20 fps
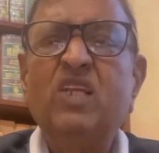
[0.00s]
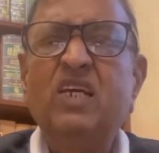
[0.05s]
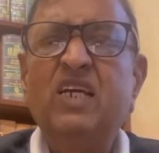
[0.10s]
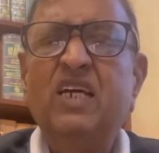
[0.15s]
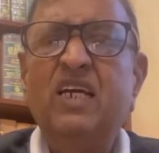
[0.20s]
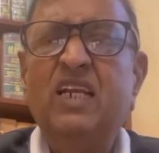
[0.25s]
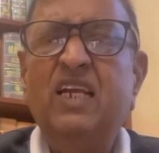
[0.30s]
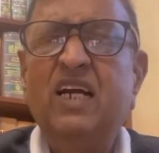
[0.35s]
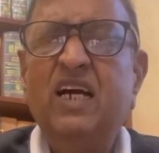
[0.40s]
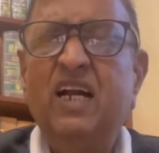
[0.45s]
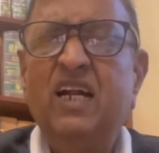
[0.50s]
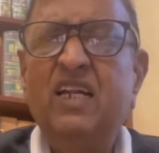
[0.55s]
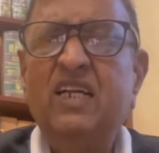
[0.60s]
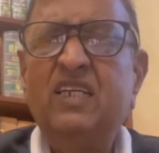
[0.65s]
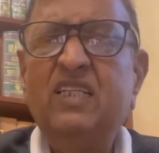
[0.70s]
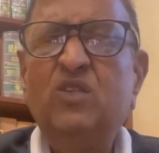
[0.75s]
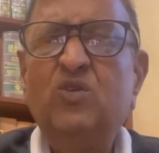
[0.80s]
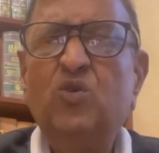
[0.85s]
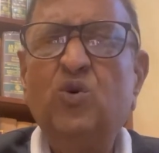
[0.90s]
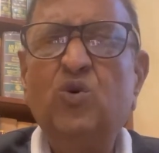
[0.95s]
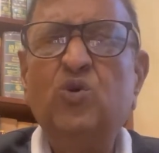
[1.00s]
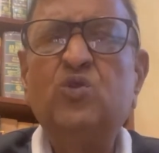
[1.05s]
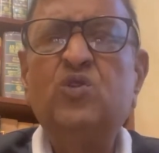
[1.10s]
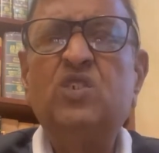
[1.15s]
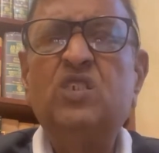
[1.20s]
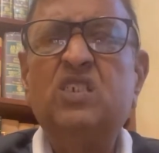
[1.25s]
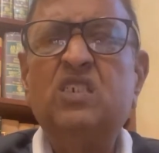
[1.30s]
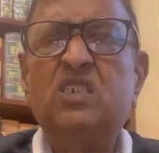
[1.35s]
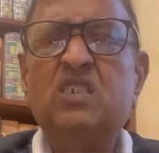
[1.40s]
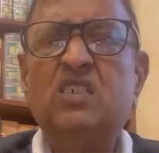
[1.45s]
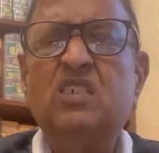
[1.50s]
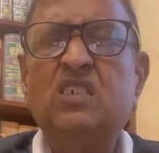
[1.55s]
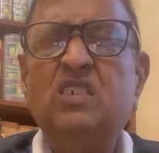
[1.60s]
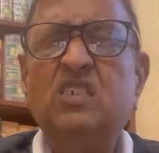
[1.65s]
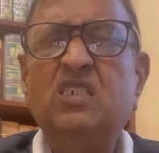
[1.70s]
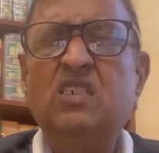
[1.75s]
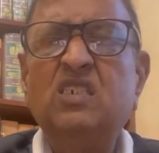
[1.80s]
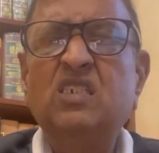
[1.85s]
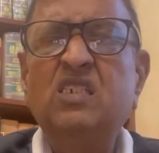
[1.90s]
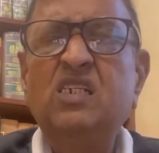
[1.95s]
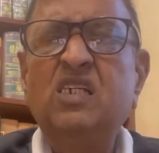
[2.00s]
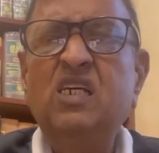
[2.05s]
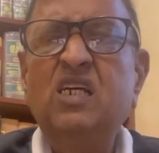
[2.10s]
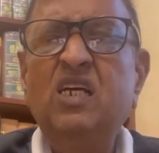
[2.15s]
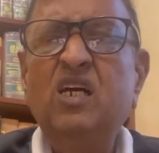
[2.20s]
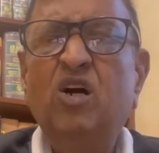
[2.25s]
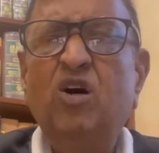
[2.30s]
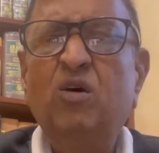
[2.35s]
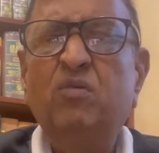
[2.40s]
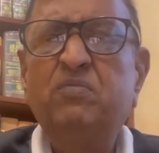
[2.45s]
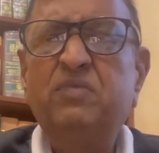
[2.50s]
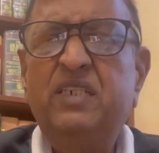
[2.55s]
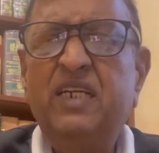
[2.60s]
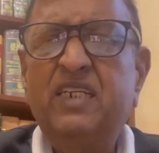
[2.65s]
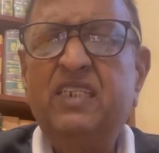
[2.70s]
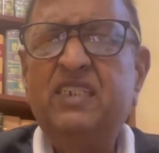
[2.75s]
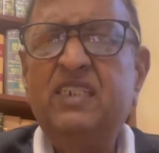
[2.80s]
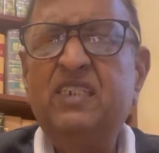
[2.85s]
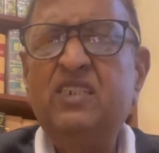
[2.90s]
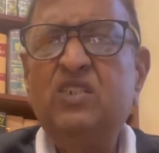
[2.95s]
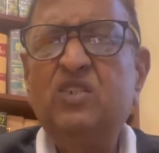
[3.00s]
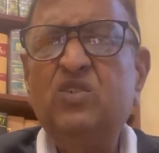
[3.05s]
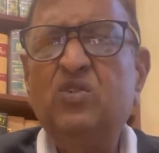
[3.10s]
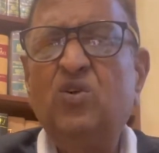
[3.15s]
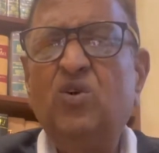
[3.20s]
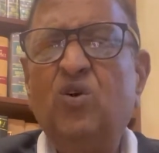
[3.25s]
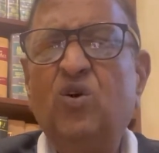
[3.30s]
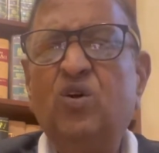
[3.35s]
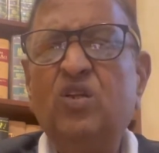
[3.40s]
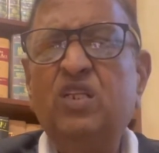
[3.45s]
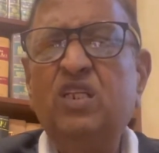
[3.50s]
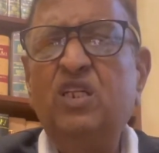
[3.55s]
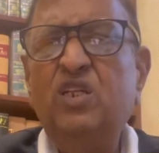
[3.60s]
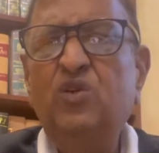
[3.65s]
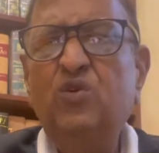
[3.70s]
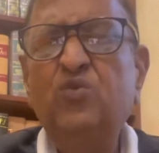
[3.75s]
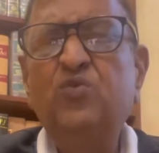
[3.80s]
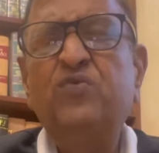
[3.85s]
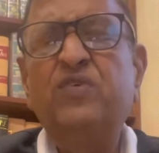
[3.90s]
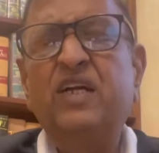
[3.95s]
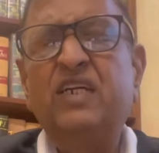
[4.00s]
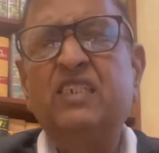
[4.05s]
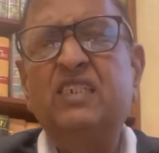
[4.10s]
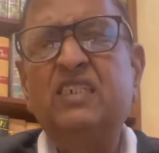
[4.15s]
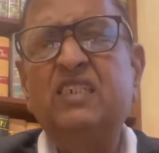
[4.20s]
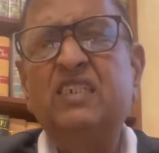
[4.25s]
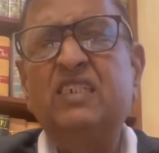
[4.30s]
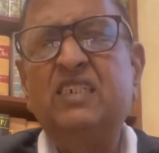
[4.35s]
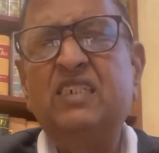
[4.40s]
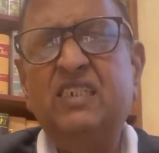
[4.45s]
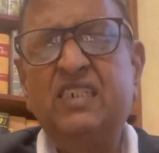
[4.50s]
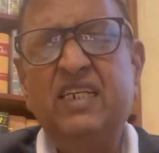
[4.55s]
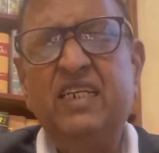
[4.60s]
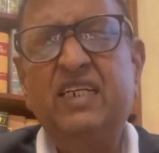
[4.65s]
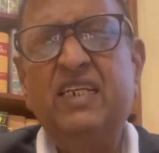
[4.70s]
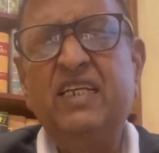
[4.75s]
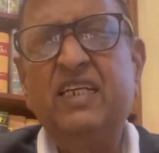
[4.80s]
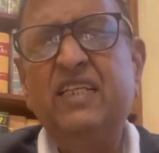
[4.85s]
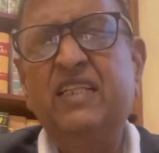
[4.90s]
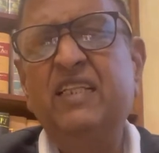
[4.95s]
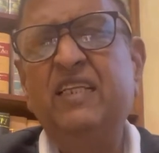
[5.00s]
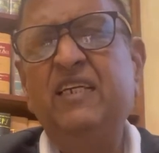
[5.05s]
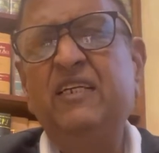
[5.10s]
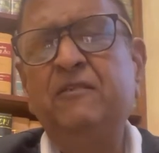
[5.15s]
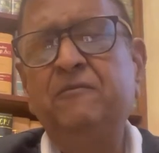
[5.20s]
regarding those objections or the new facts stated in the